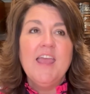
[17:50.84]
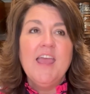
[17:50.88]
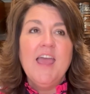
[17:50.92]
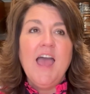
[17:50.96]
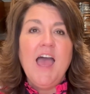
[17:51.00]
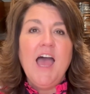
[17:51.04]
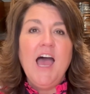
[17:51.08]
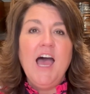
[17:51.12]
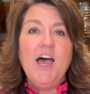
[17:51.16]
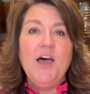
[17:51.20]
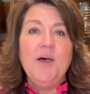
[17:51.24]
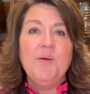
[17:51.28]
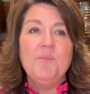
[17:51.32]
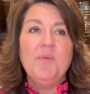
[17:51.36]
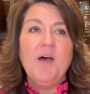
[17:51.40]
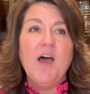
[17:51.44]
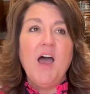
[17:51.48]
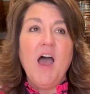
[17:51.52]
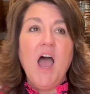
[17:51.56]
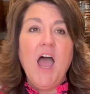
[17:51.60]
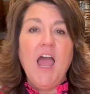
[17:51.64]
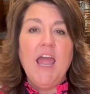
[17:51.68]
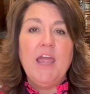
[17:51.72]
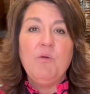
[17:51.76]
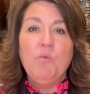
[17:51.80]

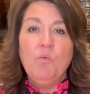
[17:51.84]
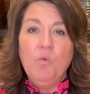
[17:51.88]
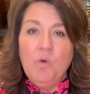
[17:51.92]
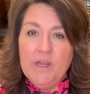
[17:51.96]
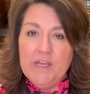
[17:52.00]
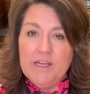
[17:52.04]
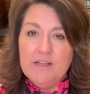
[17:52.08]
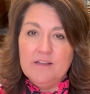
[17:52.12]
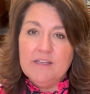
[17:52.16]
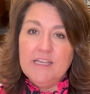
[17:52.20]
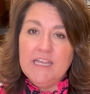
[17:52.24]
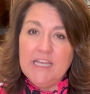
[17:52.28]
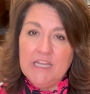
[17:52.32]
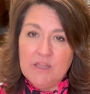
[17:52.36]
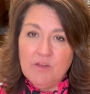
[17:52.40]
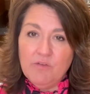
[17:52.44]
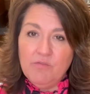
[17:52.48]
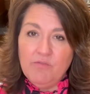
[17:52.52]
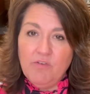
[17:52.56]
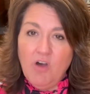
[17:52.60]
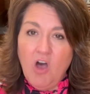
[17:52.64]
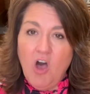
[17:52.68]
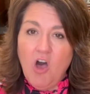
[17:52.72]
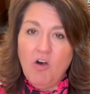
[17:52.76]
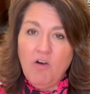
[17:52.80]
I will in the
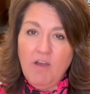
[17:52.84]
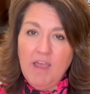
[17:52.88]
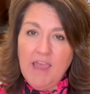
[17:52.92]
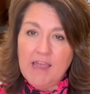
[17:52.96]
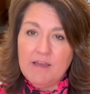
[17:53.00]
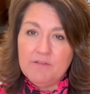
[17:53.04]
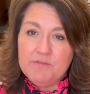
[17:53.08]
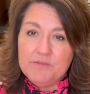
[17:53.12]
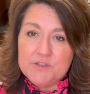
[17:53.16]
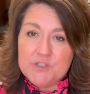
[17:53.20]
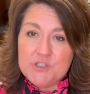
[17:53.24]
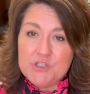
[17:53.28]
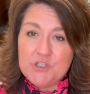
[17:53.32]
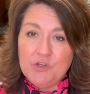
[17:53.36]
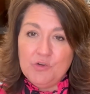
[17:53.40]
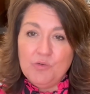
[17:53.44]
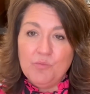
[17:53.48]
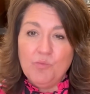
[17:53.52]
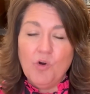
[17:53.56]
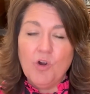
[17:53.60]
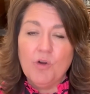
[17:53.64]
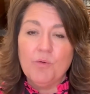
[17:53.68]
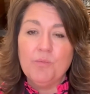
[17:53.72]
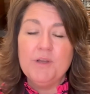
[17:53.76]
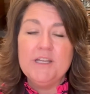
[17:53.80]
fall have 2
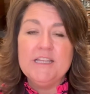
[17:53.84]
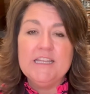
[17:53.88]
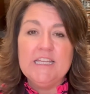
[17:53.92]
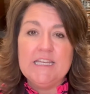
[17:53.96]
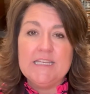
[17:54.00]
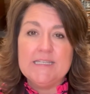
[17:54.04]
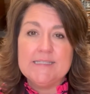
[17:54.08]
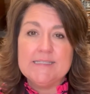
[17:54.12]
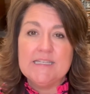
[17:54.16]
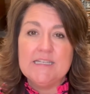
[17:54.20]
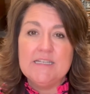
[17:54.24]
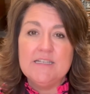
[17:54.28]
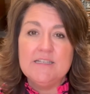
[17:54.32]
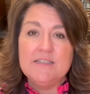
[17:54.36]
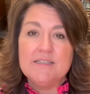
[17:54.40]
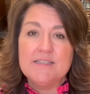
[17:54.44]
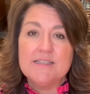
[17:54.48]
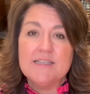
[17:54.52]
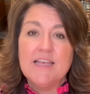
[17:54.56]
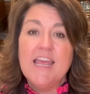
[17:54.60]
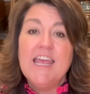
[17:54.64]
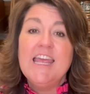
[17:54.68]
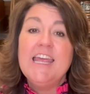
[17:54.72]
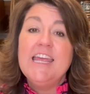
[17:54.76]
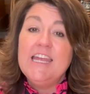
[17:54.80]
more releases.
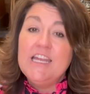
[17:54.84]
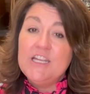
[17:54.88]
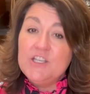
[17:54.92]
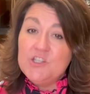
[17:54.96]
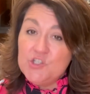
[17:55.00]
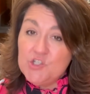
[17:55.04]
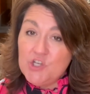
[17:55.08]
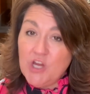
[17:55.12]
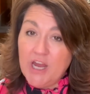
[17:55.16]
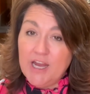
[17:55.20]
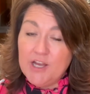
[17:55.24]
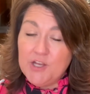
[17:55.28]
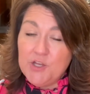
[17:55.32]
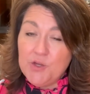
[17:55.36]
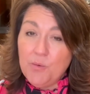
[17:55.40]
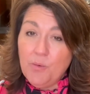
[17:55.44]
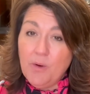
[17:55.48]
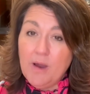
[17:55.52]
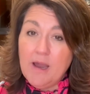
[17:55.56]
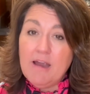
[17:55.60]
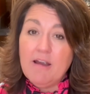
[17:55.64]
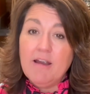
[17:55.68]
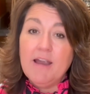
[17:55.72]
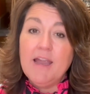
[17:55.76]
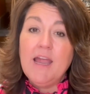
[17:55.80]
In
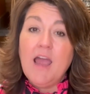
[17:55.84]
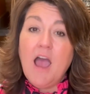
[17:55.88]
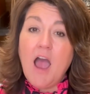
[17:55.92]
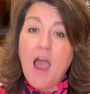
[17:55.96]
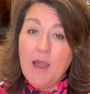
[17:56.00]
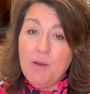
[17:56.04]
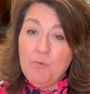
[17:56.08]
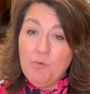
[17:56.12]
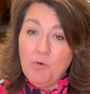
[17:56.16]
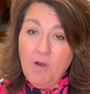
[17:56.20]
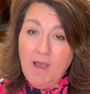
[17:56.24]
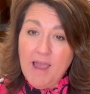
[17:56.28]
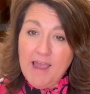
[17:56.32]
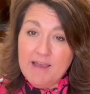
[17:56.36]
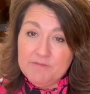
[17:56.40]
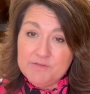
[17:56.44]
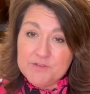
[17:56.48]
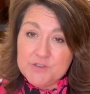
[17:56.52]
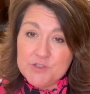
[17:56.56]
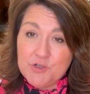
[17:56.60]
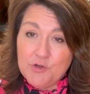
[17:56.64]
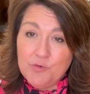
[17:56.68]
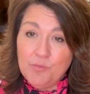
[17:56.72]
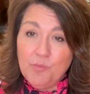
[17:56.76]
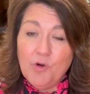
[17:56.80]
January, I will have
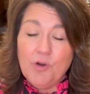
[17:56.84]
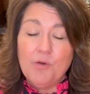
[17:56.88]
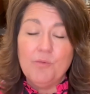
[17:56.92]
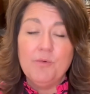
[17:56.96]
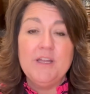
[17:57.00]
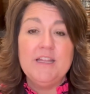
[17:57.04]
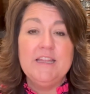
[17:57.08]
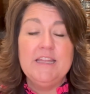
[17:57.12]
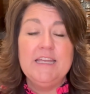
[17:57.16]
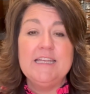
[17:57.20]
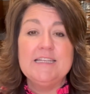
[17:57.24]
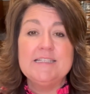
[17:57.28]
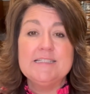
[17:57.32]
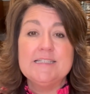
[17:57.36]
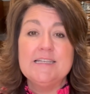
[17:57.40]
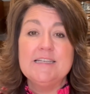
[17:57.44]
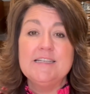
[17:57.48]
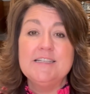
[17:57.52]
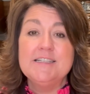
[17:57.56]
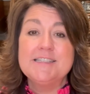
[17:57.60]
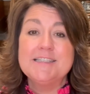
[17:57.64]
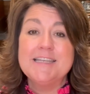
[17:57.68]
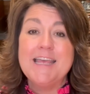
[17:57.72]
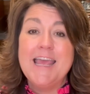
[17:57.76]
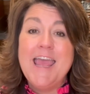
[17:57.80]
2 more
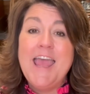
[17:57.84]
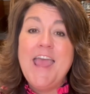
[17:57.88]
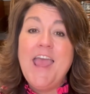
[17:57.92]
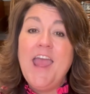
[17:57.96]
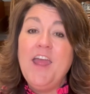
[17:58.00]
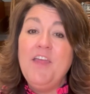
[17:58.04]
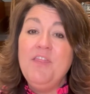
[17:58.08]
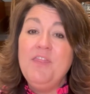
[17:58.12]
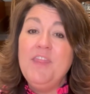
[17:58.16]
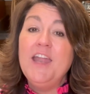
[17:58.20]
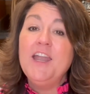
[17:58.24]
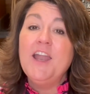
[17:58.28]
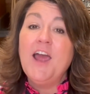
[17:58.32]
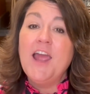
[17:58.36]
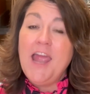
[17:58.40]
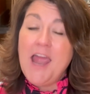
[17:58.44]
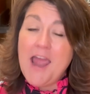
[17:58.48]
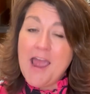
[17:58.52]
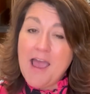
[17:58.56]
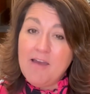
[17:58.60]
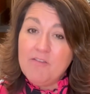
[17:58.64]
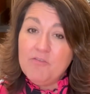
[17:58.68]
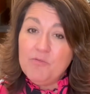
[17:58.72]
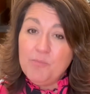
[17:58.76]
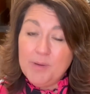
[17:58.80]
releases. And then I
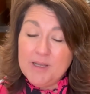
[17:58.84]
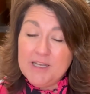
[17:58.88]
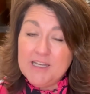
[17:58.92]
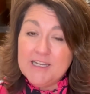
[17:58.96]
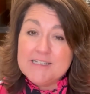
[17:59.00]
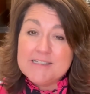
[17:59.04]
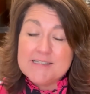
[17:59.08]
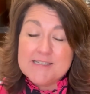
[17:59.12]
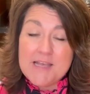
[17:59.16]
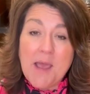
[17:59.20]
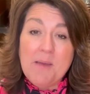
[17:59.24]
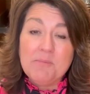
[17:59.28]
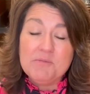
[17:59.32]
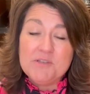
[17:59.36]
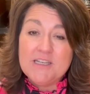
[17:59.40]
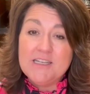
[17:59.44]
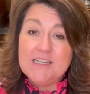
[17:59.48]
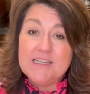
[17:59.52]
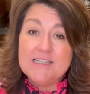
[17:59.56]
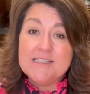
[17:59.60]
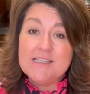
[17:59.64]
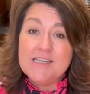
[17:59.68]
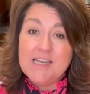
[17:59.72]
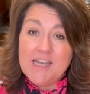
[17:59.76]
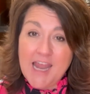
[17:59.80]
have been accepted
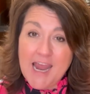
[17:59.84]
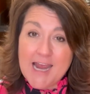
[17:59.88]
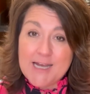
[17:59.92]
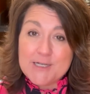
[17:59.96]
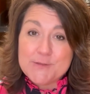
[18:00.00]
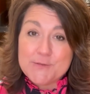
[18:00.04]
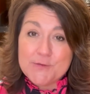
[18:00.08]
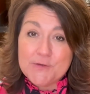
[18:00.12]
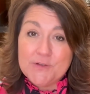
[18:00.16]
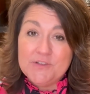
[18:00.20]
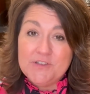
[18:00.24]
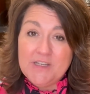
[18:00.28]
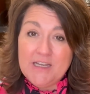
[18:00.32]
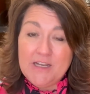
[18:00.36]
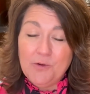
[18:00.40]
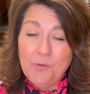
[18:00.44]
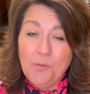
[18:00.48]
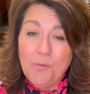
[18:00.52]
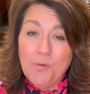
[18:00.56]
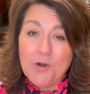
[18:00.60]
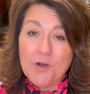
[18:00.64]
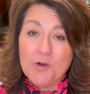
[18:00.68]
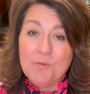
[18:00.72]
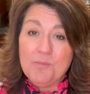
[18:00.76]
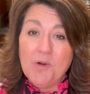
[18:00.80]
into Nashville
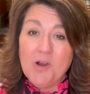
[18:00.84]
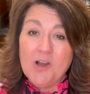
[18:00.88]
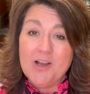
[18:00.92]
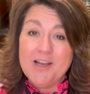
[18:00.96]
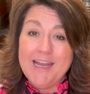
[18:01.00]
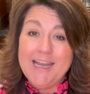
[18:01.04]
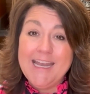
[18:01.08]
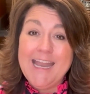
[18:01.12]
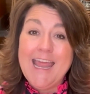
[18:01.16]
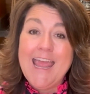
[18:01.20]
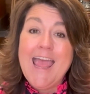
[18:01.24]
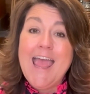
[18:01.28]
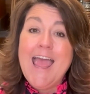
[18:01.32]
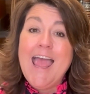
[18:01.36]
Needlework Market.